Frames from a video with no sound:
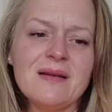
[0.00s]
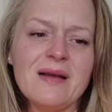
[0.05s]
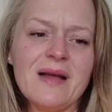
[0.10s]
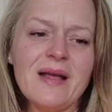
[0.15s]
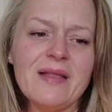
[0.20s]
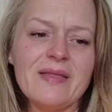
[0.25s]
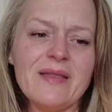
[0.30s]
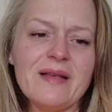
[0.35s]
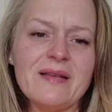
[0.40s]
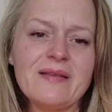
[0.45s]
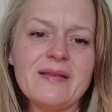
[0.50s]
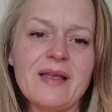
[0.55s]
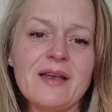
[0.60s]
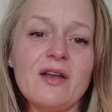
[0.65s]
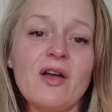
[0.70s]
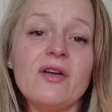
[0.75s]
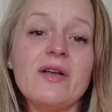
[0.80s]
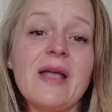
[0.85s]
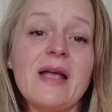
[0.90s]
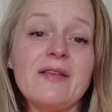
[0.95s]
And they said,
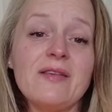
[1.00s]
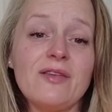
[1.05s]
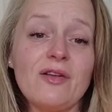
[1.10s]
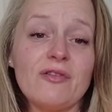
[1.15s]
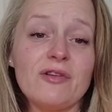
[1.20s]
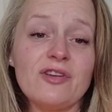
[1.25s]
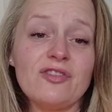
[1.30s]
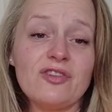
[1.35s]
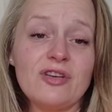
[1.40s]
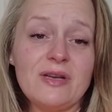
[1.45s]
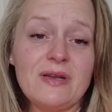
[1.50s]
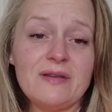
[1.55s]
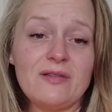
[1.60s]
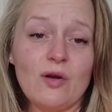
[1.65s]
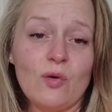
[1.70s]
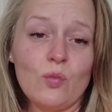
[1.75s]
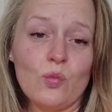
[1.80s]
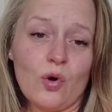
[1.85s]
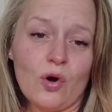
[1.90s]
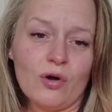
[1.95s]
oh yeah, sorry, she is
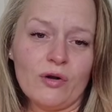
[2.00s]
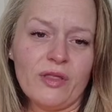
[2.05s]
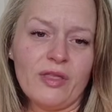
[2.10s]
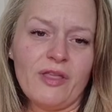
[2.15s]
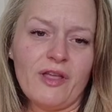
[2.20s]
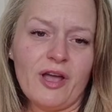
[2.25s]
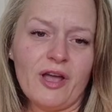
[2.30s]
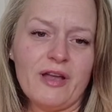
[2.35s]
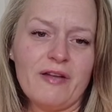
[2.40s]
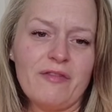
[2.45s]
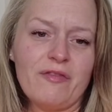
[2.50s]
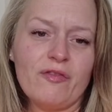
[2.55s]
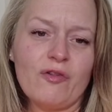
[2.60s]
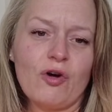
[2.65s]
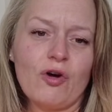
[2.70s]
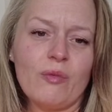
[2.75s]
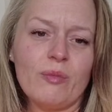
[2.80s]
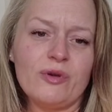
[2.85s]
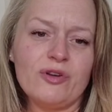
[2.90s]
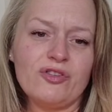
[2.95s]
on ward
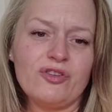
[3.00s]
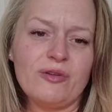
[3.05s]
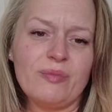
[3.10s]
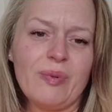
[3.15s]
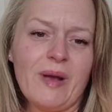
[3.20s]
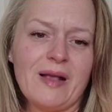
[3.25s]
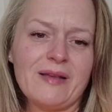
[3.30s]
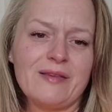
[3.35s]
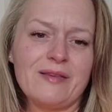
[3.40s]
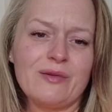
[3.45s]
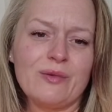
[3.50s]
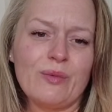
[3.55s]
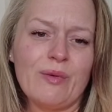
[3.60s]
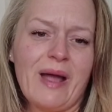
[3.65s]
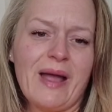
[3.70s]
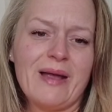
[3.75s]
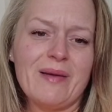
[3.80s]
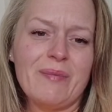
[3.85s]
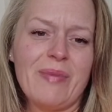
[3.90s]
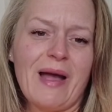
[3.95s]
34, but she passed
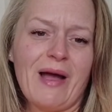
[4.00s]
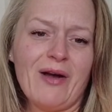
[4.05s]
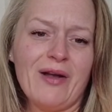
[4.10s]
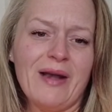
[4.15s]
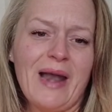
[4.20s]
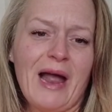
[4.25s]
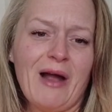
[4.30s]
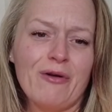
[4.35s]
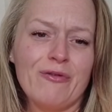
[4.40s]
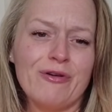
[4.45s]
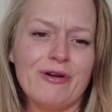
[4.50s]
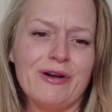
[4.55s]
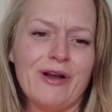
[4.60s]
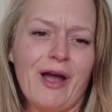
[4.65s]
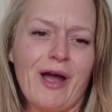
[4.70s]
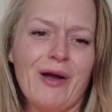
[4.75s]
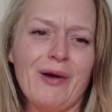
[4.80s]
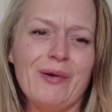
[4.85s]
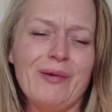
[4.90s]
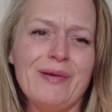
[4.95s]
away about an hour
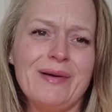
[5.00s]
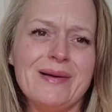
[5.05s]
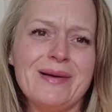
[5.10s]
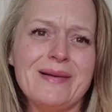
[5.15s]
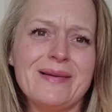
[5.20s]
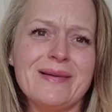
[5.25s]
ago.